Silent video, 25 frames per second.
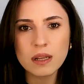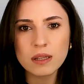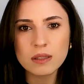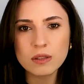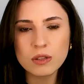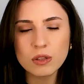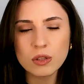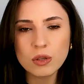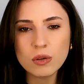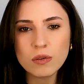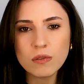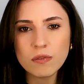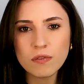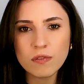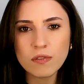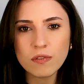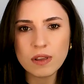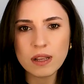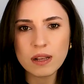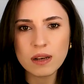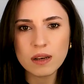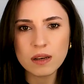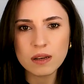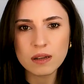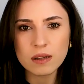Do you
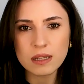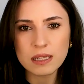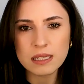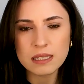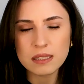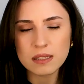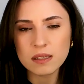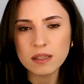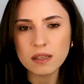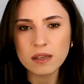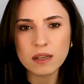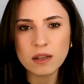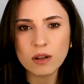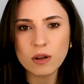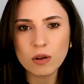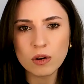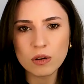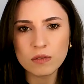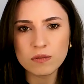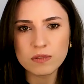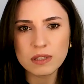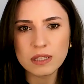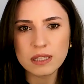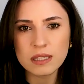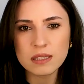feel, considering all
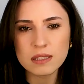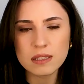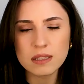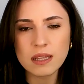of this,